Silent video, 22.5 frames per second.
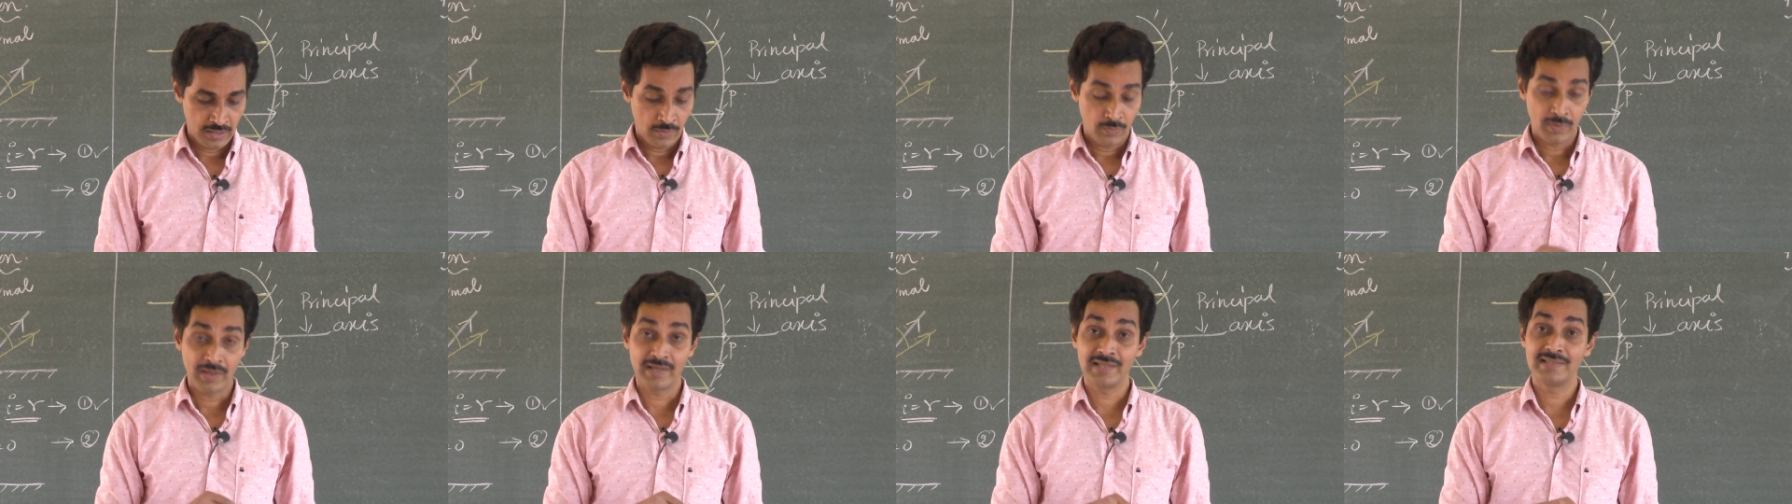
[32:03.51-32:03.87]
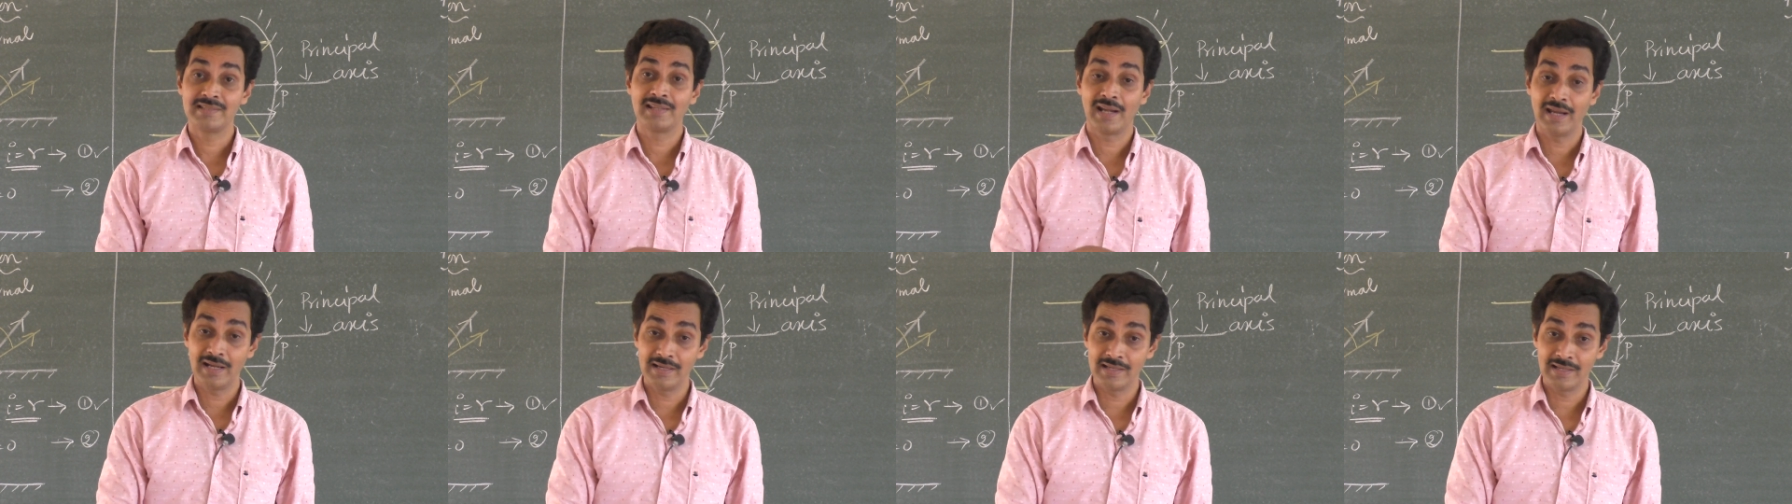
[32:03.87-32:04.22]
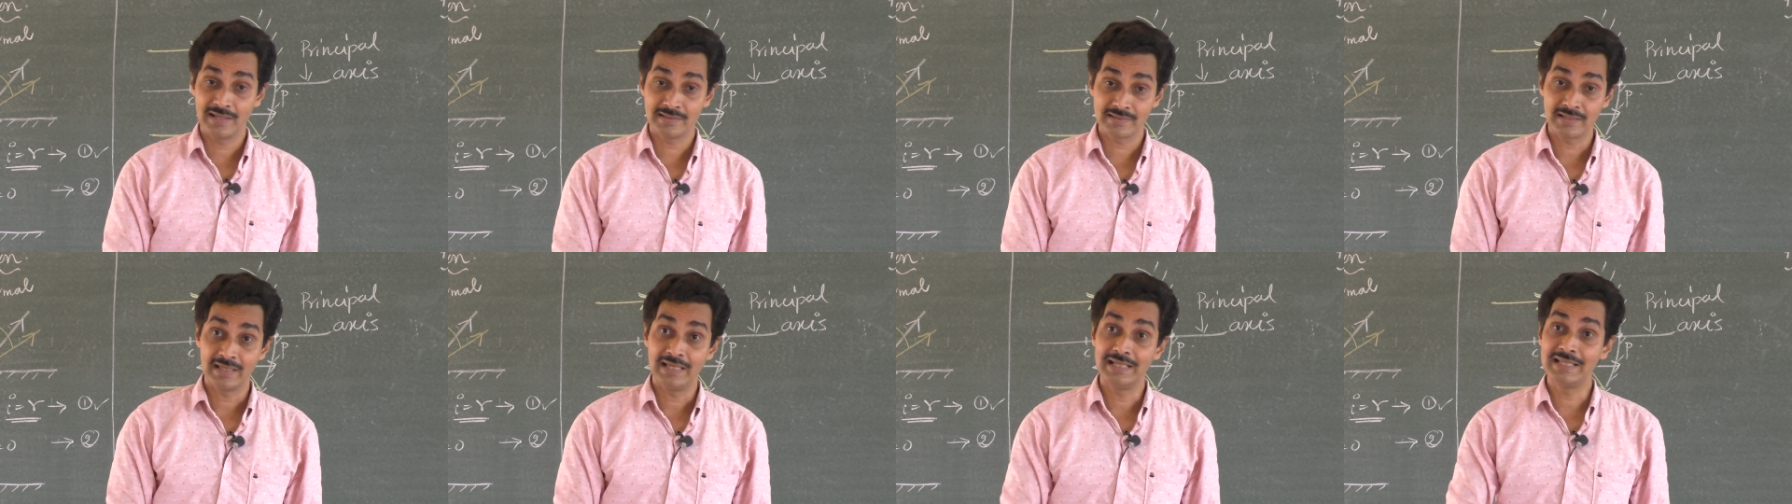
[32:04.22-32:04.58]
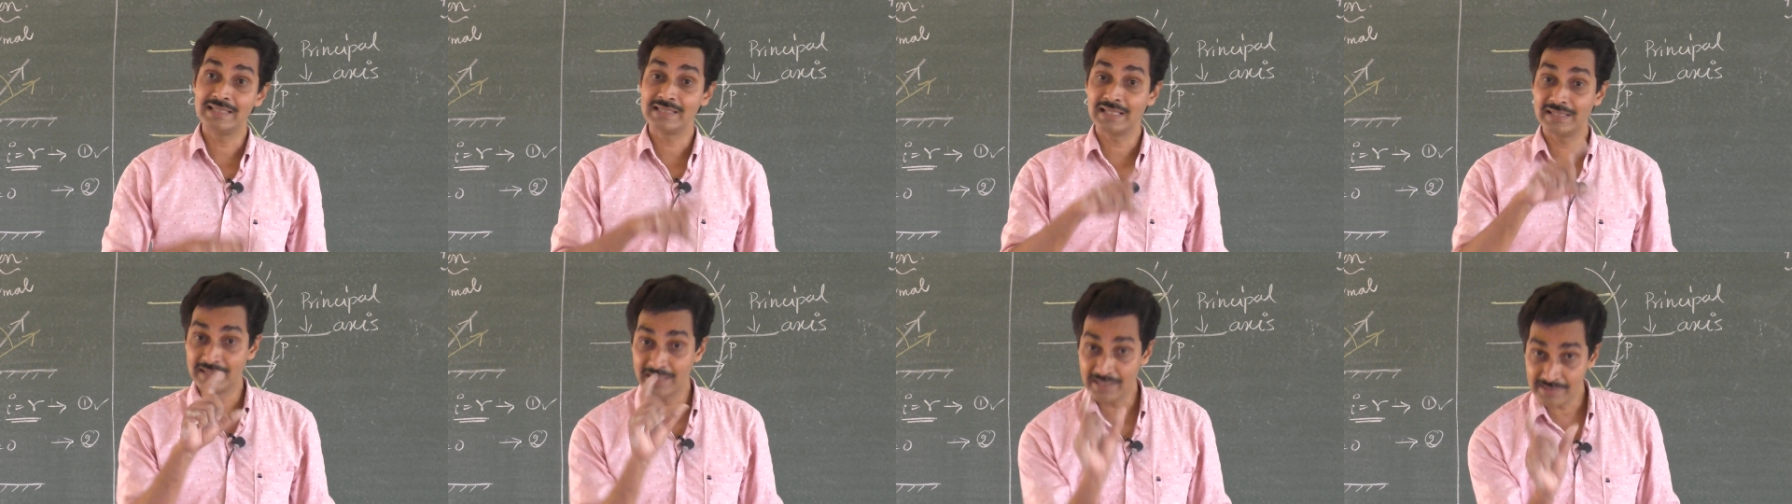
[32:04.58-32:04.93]
What is radius? It
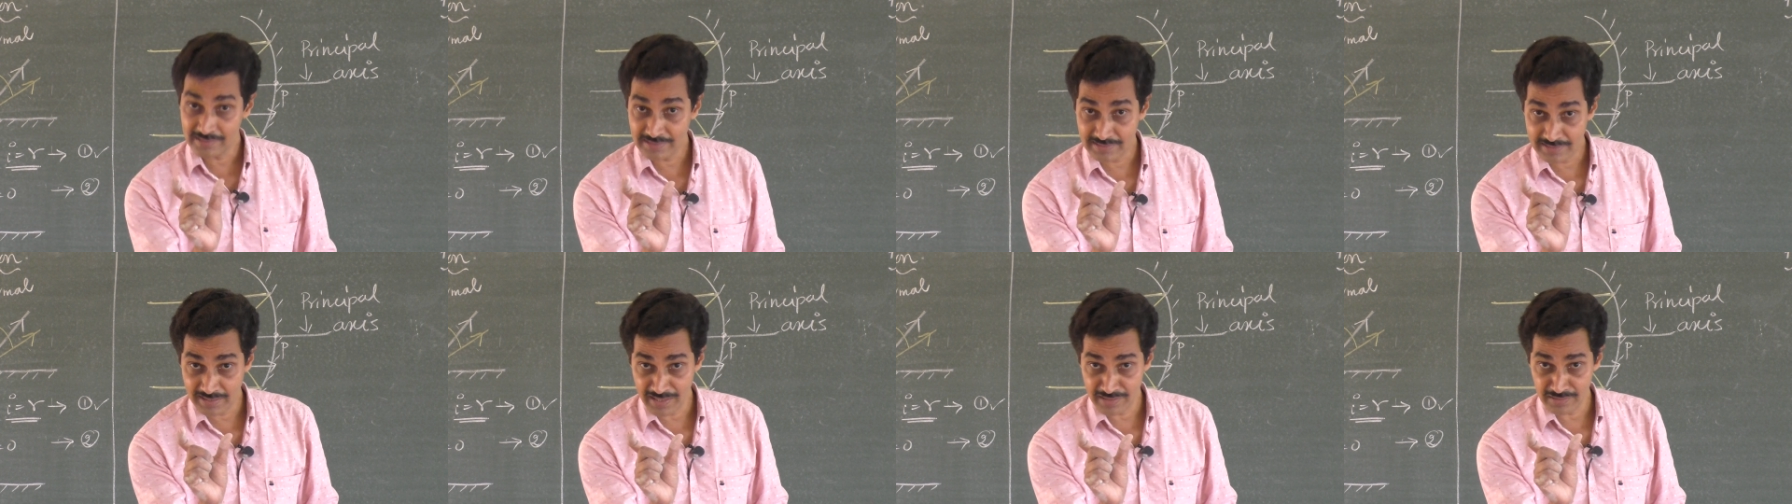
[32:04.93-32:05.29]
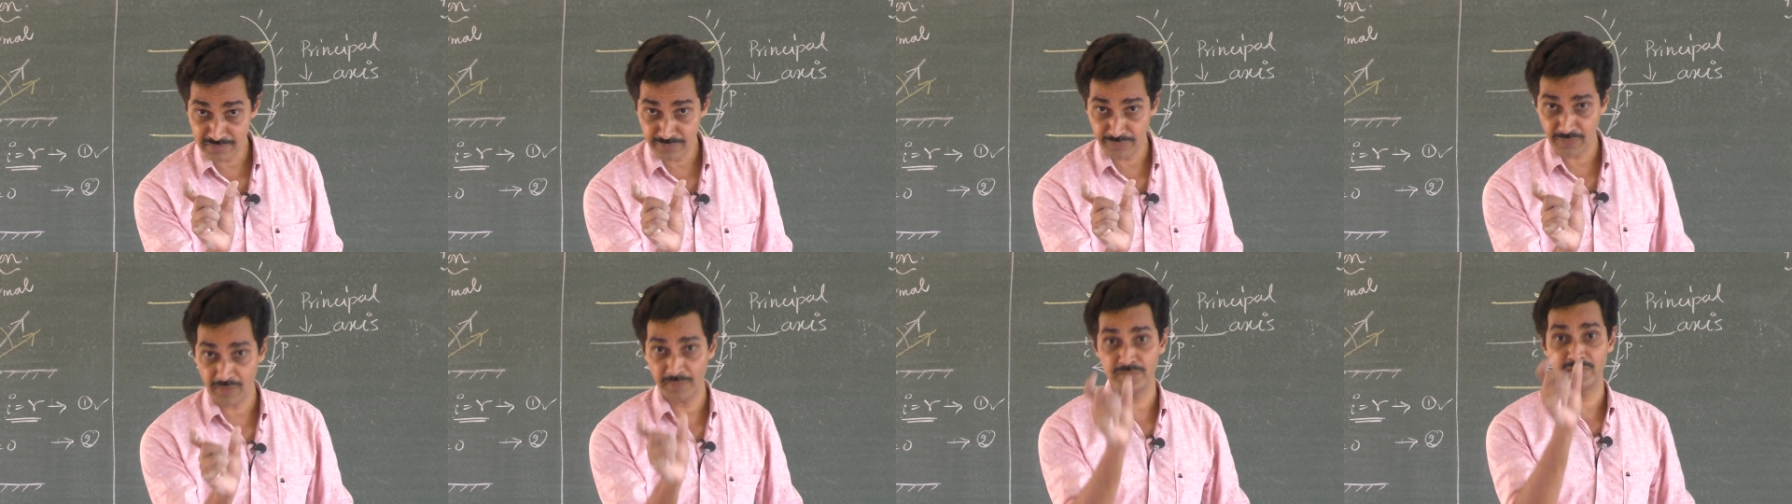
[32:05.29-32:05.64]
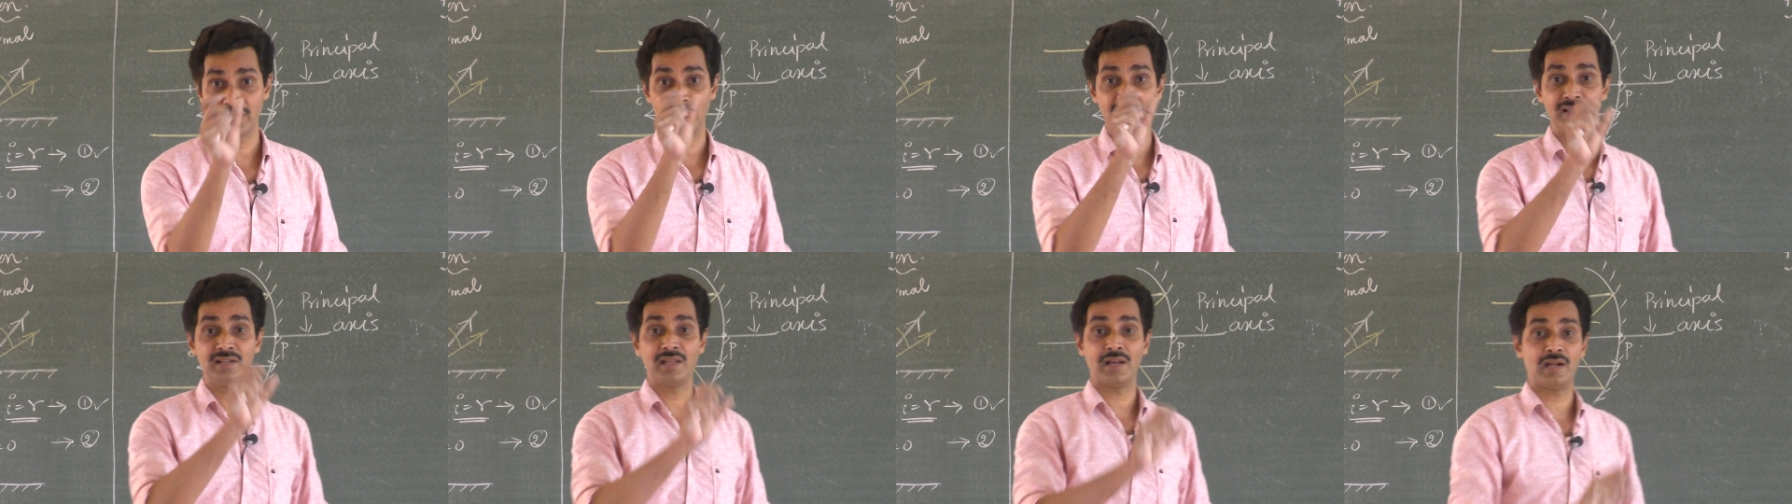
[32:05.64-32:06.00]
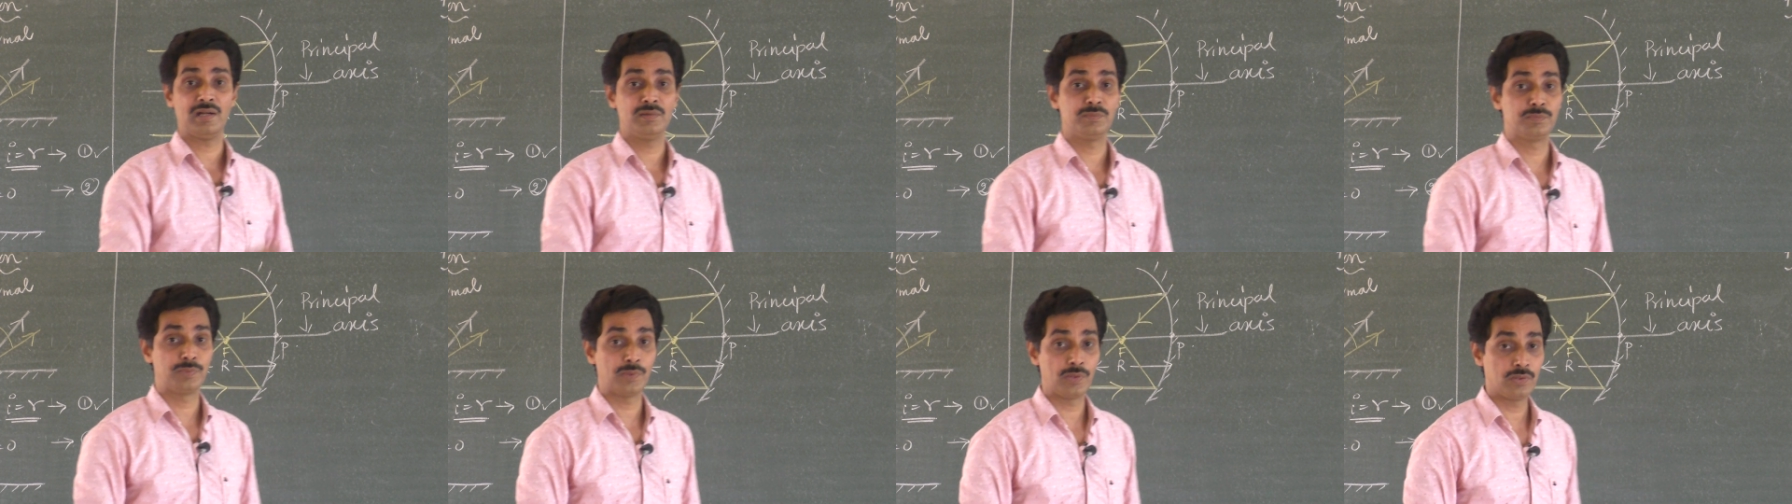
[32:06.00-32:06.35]
is a distance from center
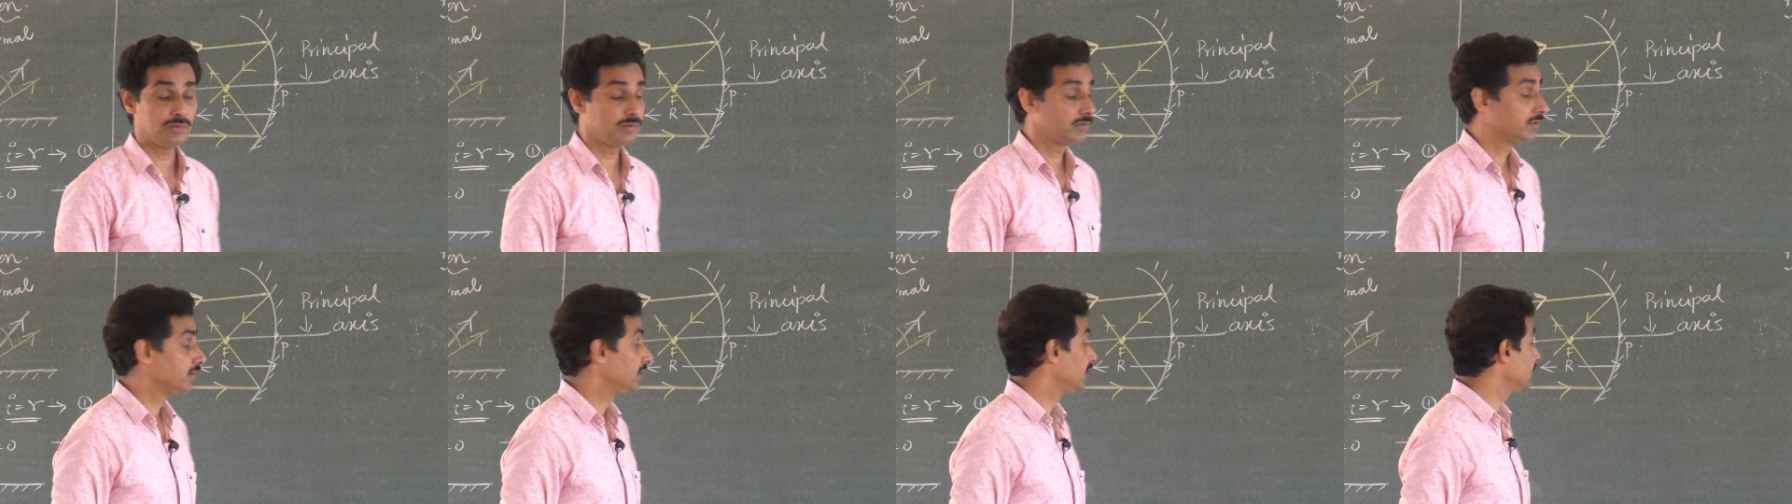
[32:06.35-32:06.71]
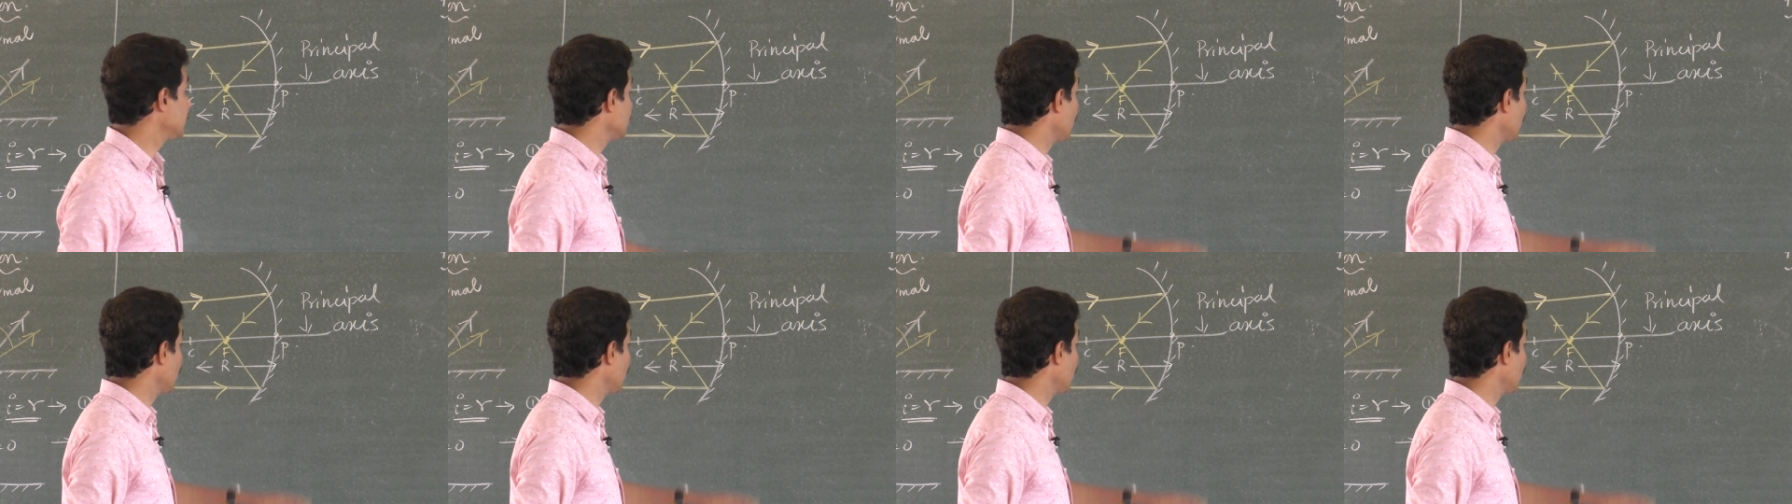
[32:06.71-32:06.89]
and pole. It is